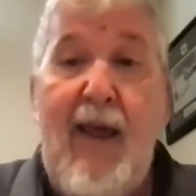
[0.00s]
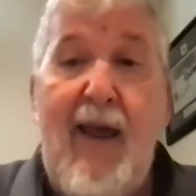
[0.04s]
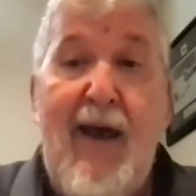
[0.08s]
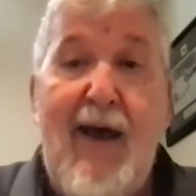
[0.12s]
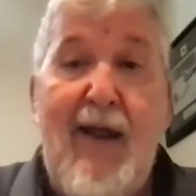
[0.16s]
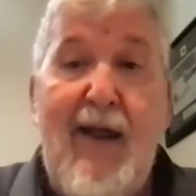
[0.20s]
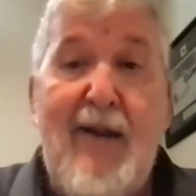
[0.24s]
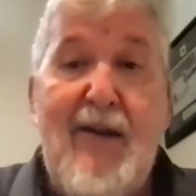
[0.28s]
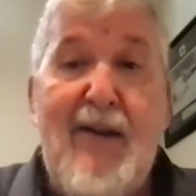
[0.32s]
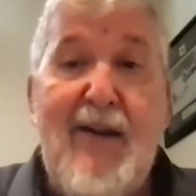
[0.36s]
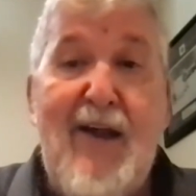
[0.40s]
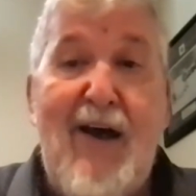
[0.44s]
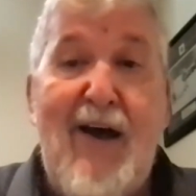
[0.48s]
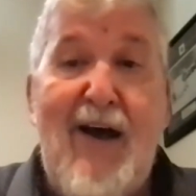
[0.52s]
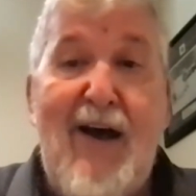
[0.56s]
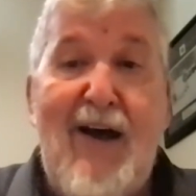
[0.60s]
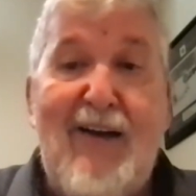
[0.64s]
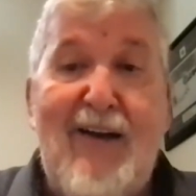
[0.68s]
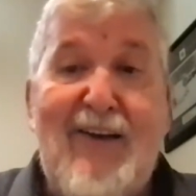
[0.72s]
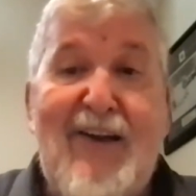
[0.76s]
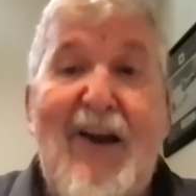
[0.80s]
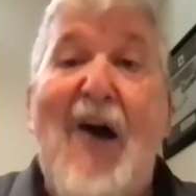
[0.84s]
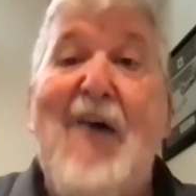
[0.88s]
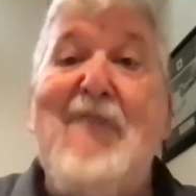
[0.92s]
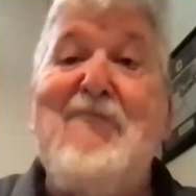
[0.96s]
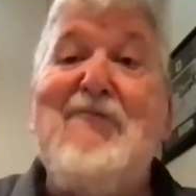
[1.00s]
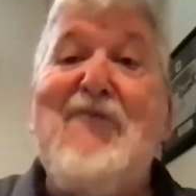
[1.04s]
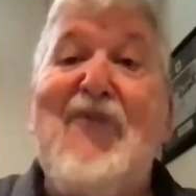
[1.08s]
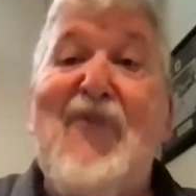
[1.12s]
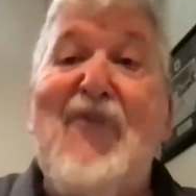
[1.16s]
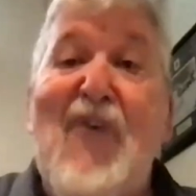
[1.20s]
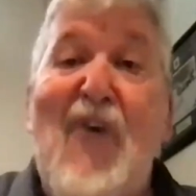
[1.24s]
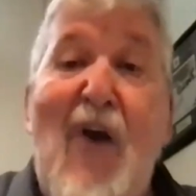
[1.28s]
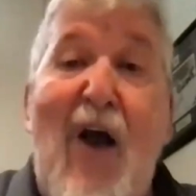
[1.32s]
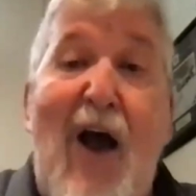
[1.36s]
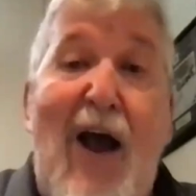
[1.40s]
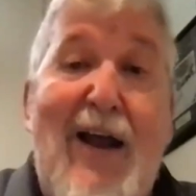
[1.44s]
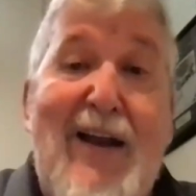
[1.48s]
And come
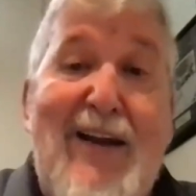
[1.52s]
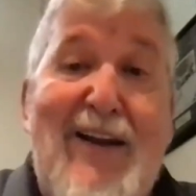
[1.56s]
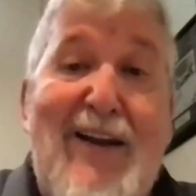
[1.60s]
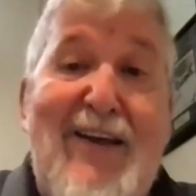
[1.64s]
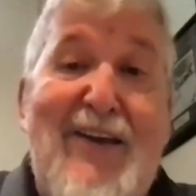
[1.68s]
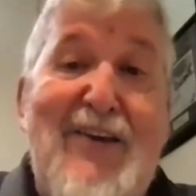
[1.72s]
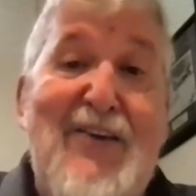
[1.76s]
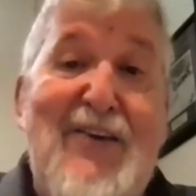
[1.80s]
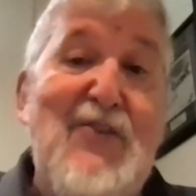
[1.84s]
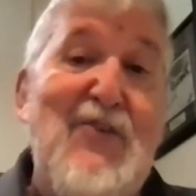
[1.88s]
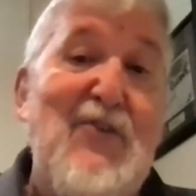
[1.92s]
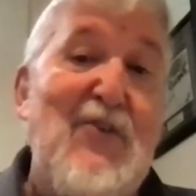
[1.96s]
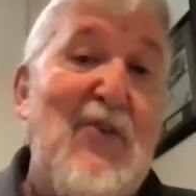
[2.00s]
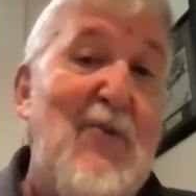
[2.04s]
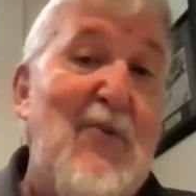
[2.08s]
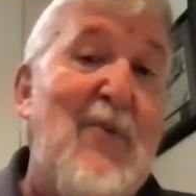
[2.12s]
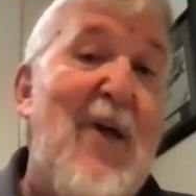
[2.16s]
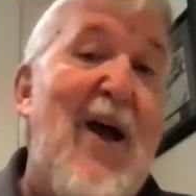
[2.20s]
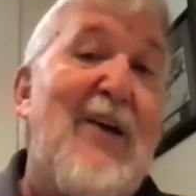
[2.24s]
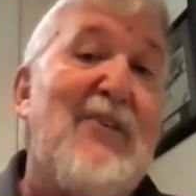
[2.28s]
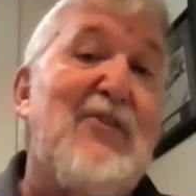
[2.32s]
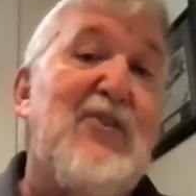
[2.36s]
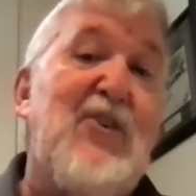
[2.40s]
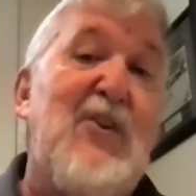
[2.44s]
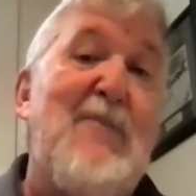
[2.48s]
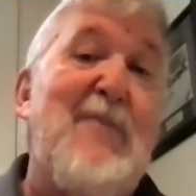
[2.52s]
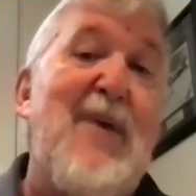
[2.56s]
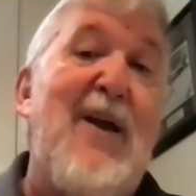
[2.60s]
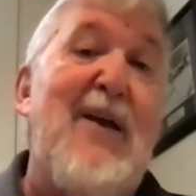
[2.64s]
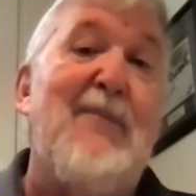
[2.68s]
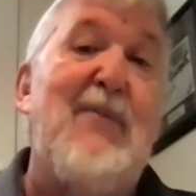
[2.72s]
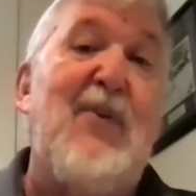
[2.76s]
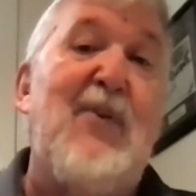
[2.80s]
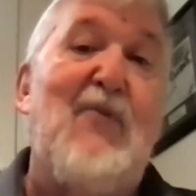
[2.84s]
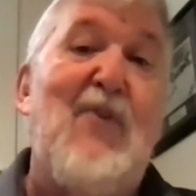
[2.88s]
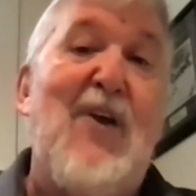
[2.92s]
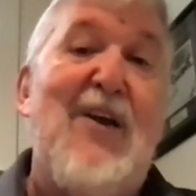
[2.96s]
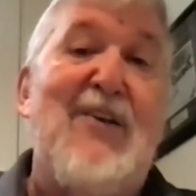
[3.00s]
Friday, you'd actually be
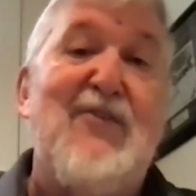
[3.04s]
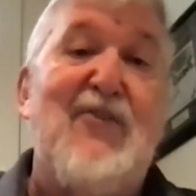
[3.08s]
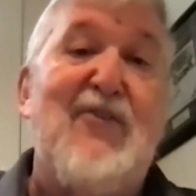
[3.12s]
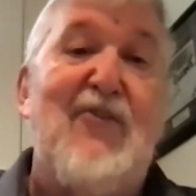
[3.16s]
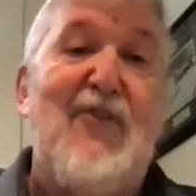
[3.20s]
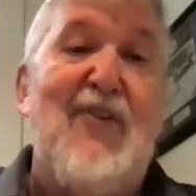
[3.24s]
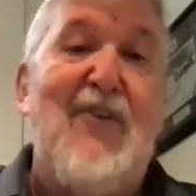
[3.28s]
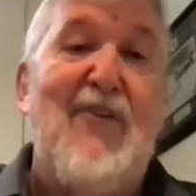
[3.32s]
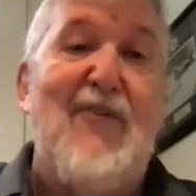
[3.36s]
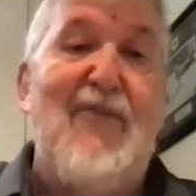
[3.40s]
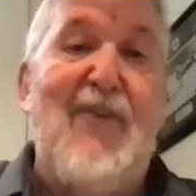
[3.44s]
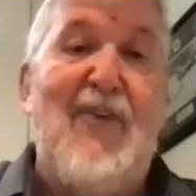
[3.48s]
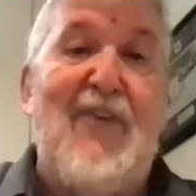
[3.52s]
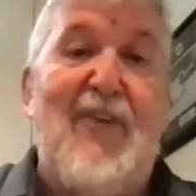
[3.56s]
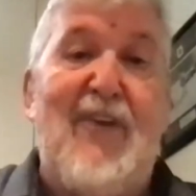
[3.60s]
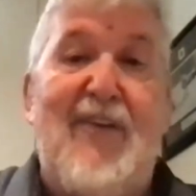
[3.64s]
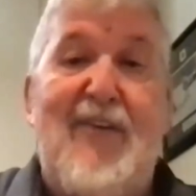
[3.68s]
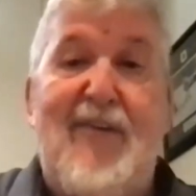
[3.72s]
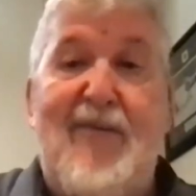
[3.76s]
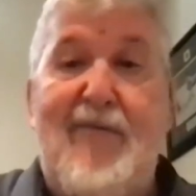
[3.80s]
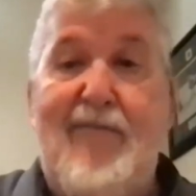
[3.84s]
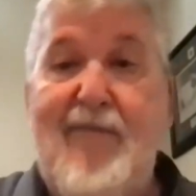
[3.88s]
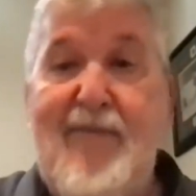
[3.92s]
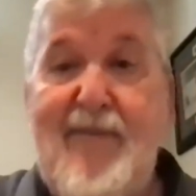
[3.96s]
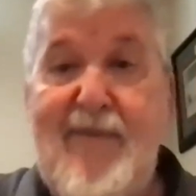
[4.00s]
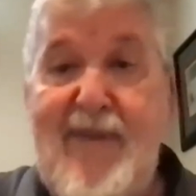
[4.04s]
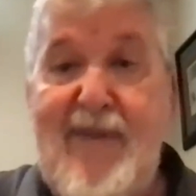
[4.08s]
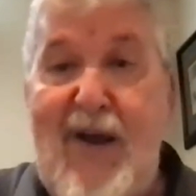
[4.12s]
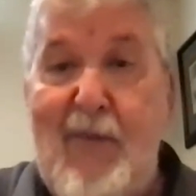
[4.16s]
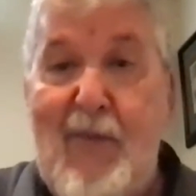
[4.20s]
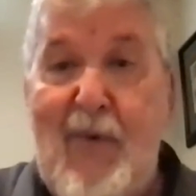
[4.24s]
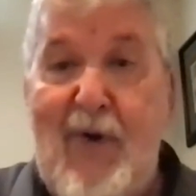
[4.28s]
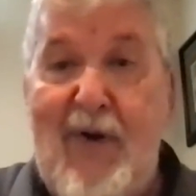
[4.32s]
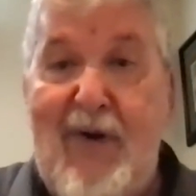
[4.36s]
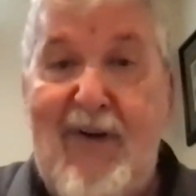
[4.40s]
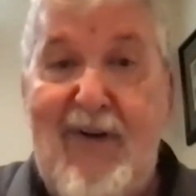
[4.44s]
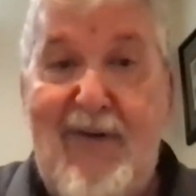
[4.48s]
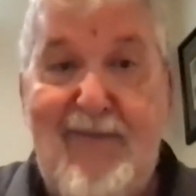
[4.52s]
able to register for the
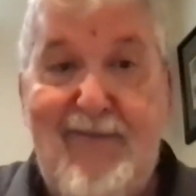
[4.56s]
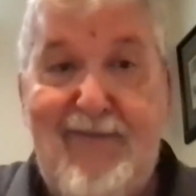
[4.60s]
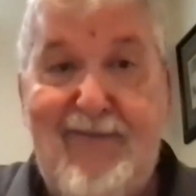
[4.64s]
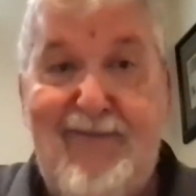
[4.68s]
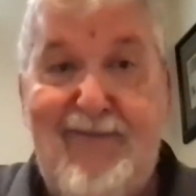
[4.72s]
network.